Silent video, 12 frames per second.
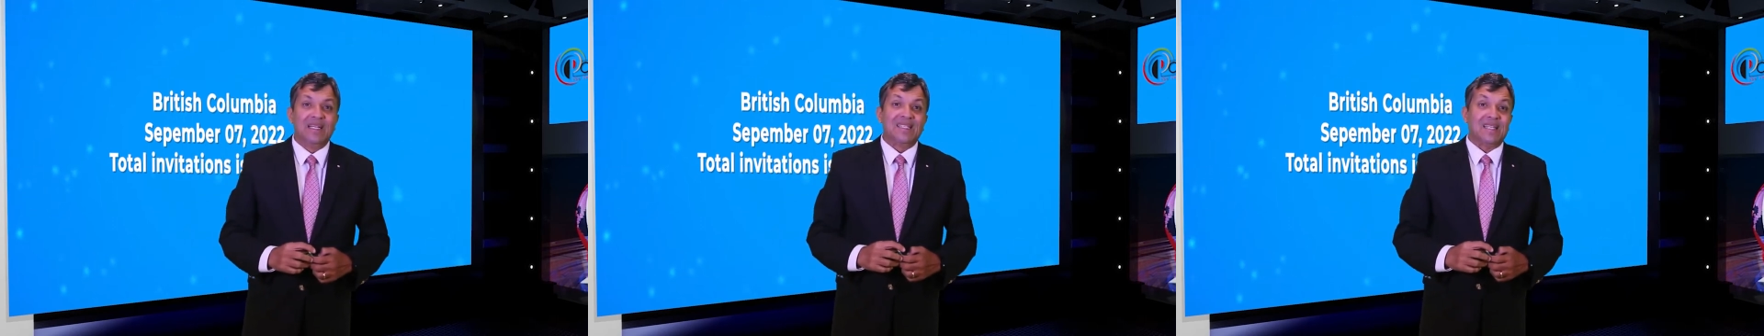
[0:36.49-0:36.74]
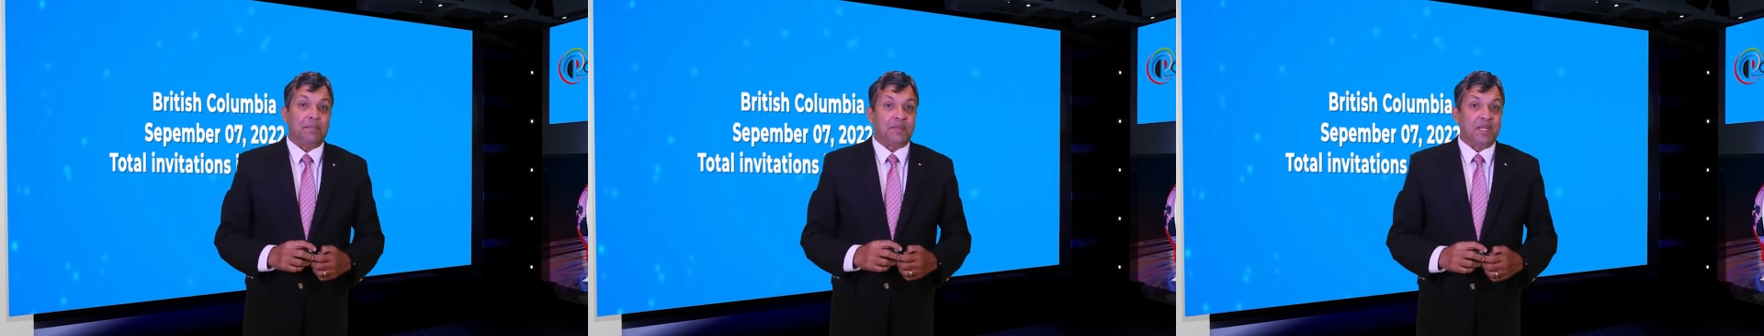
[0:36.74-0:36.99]

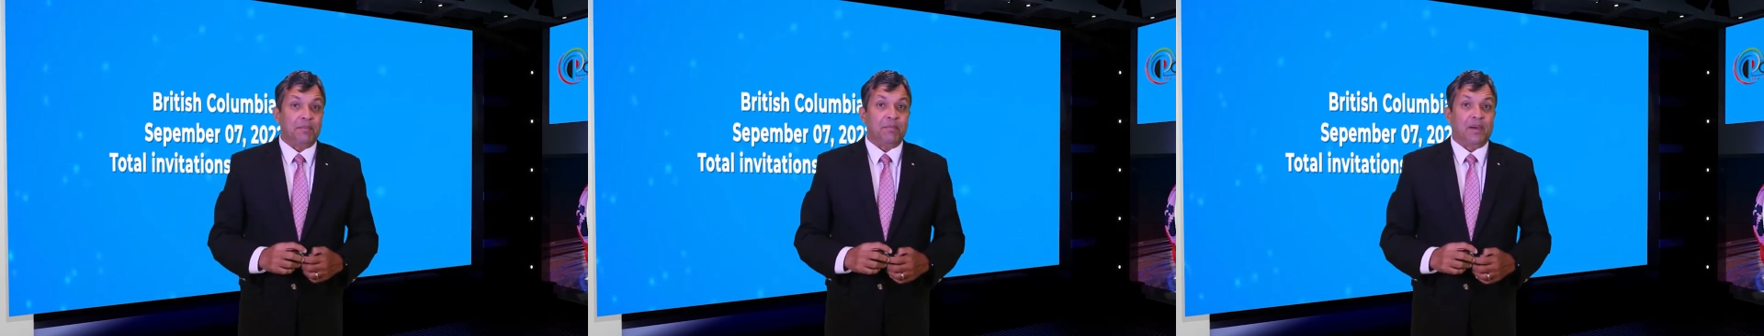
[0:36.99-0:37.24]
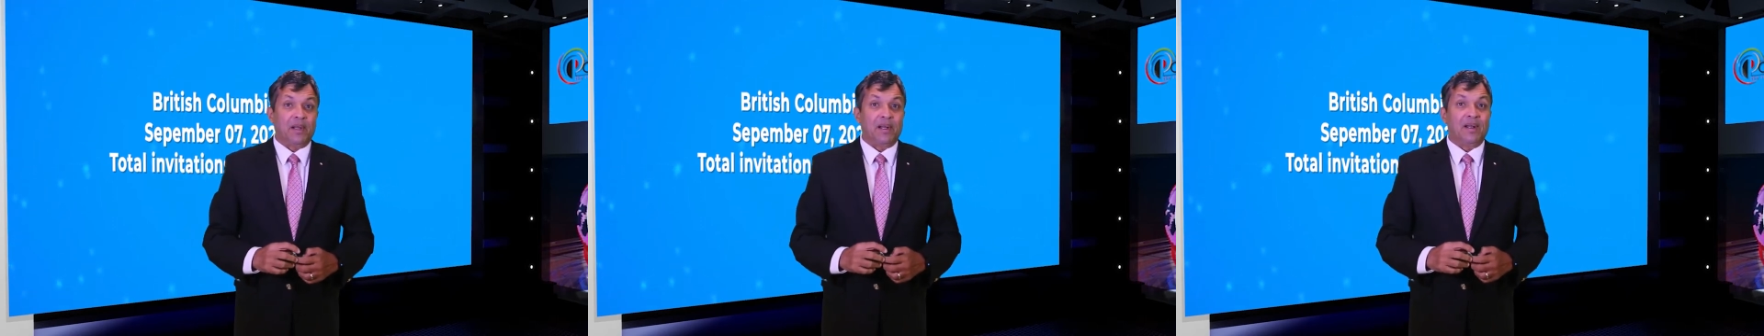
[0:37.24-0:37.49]

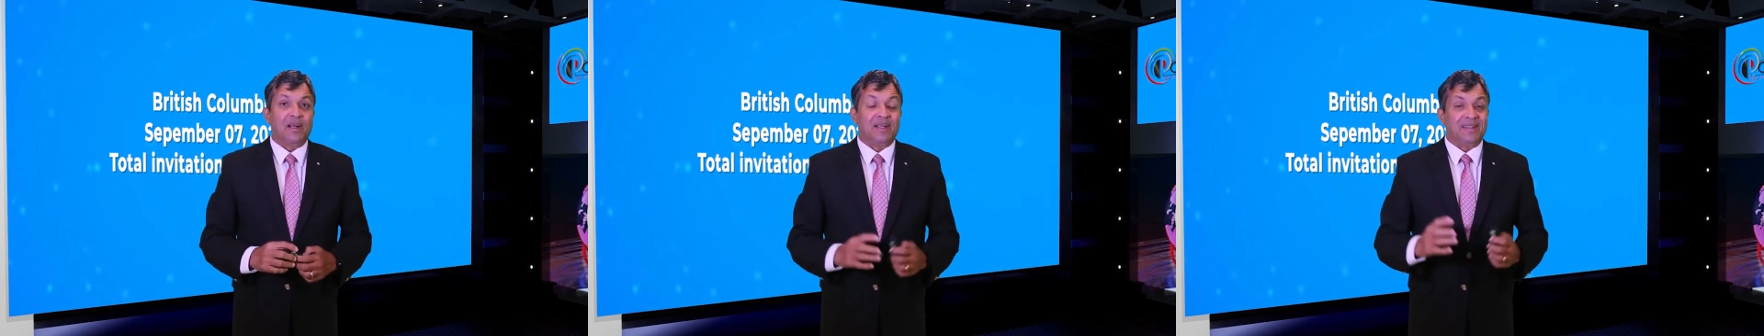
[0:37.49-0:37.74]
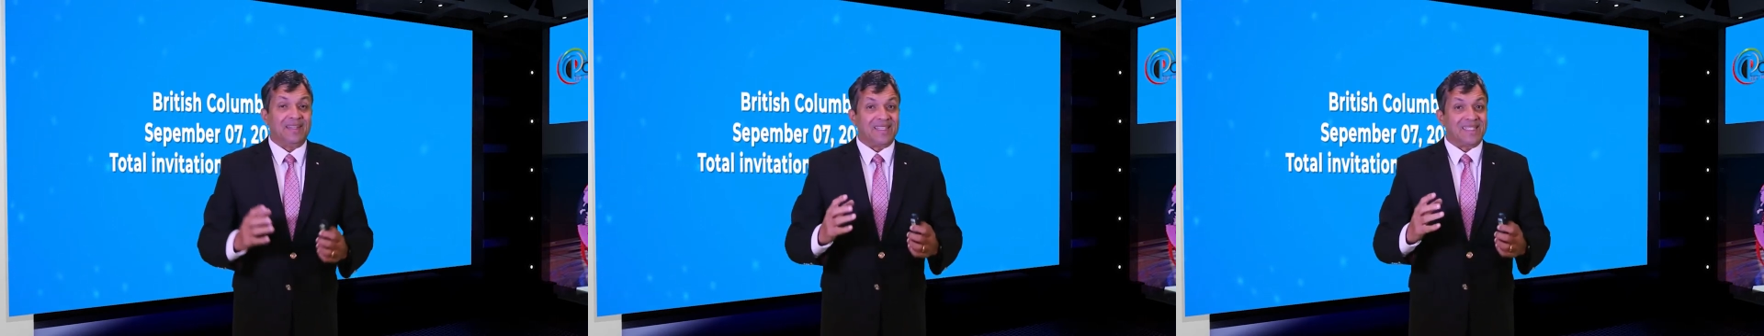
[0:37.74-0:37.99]
September
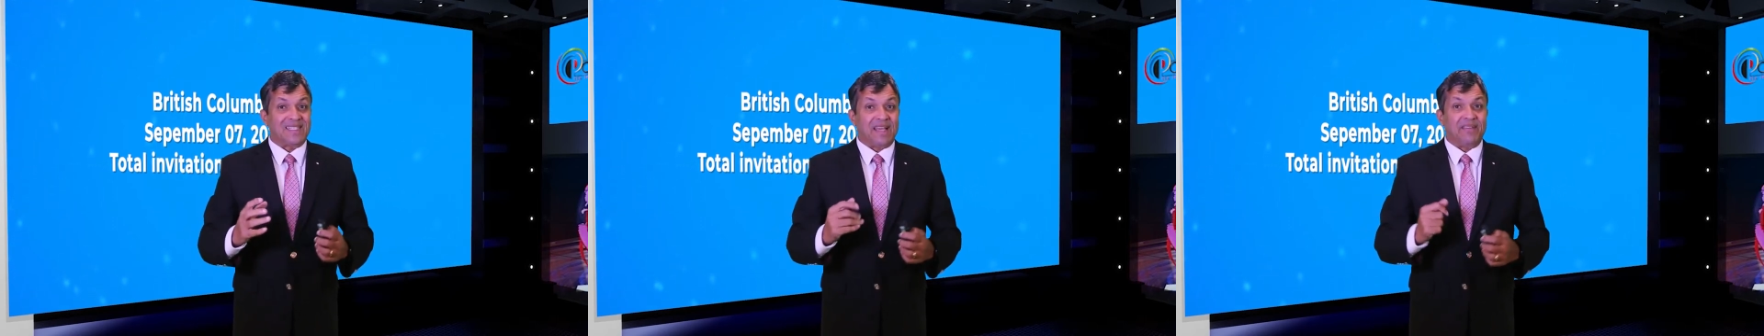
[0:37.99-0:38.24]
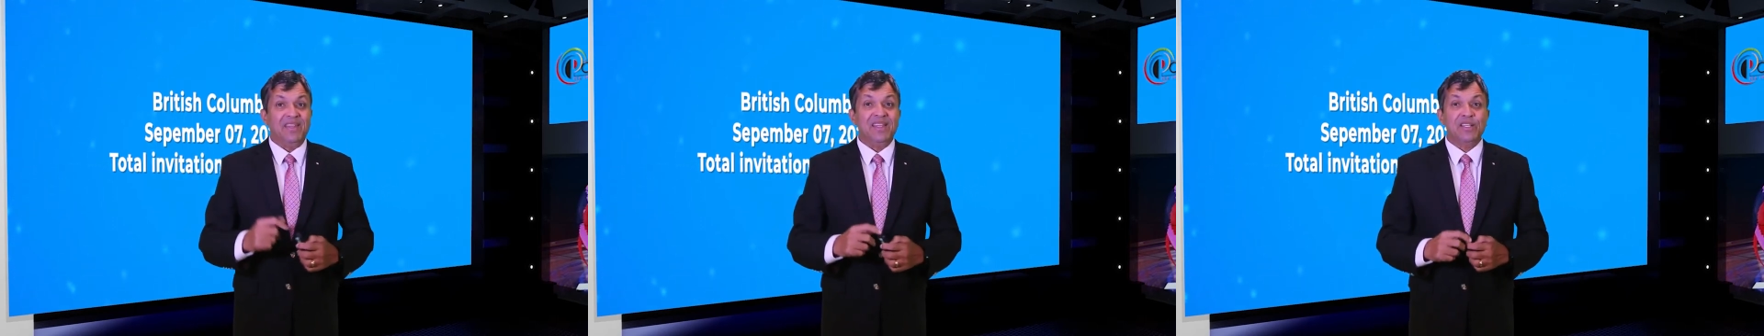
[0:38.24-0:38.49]
the
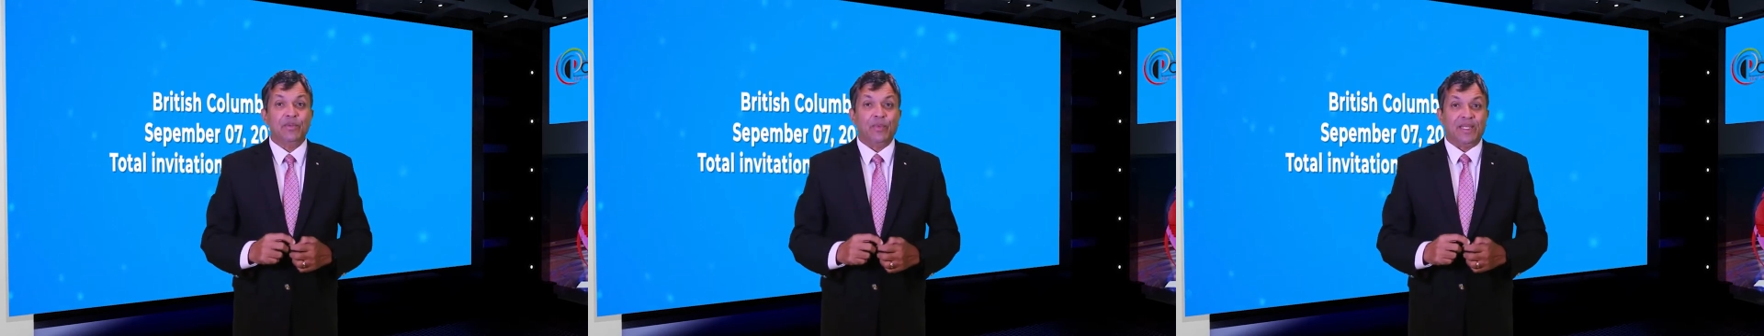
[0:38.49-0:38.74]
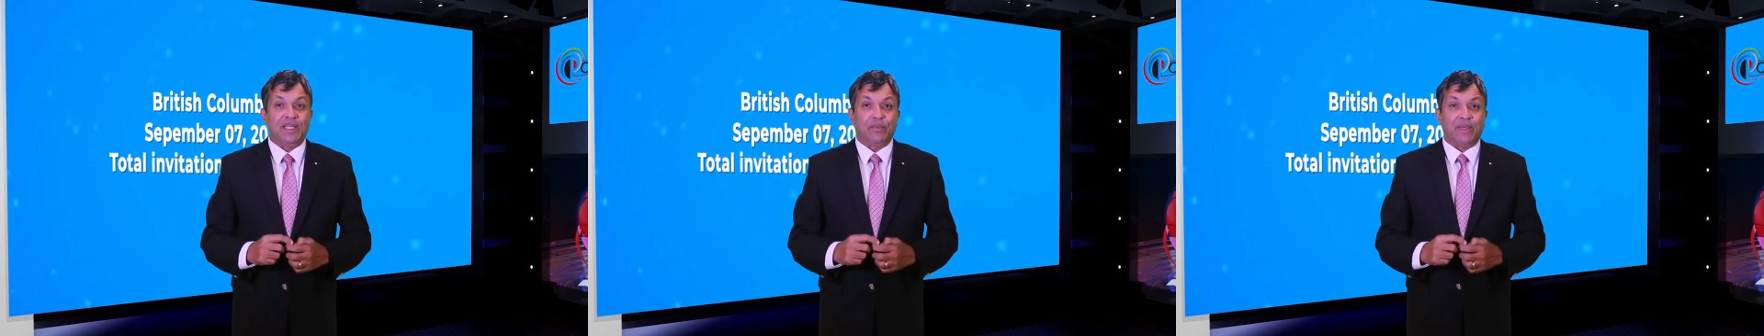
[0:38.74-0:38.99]
7th,
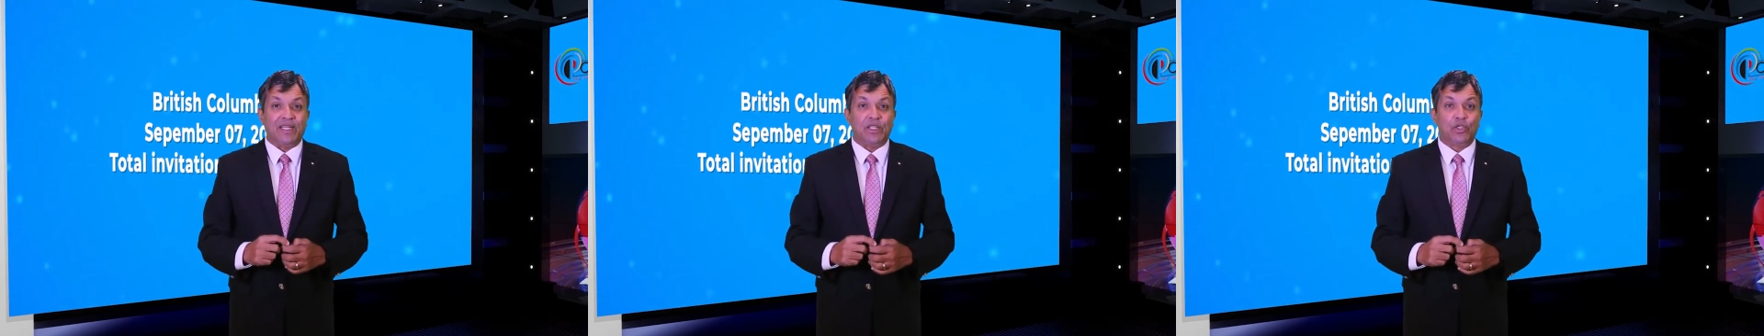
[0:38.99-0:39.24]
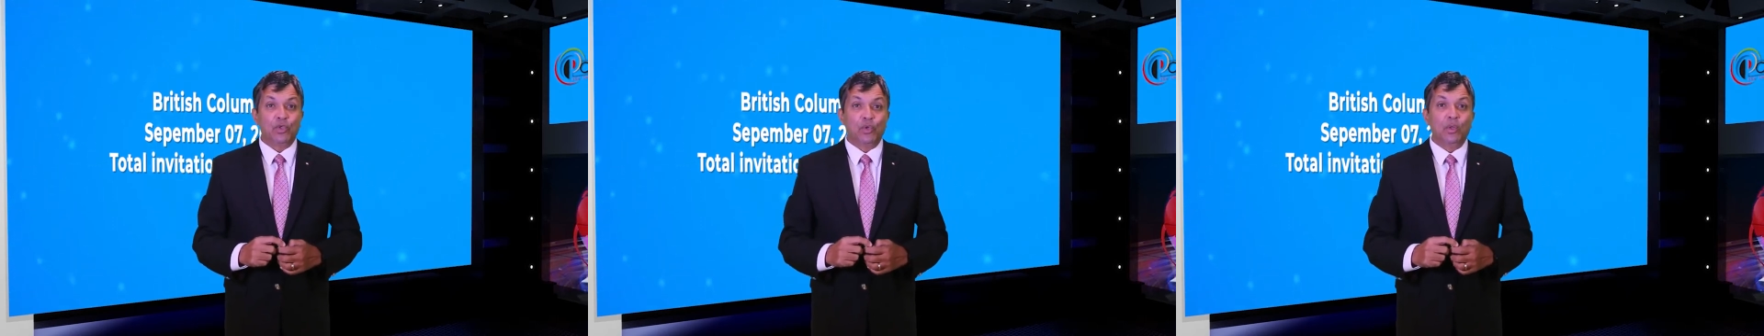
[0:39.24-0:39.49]

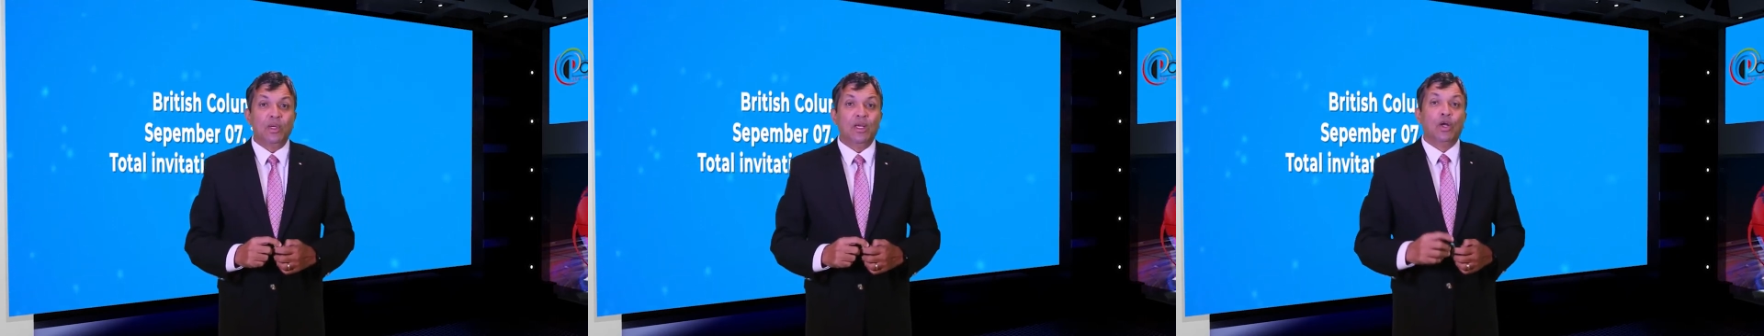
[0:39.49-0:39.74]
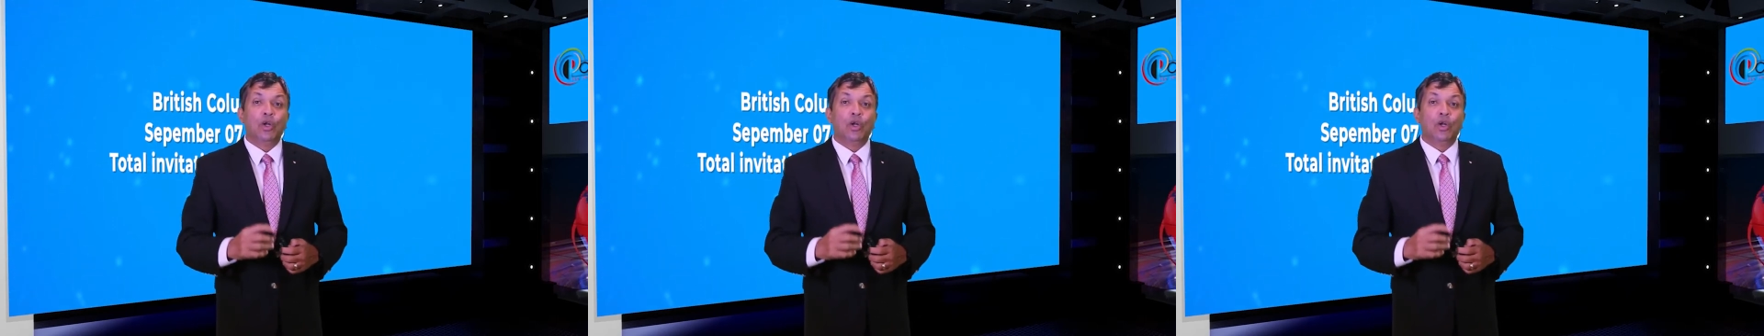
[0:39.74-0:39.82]
2022.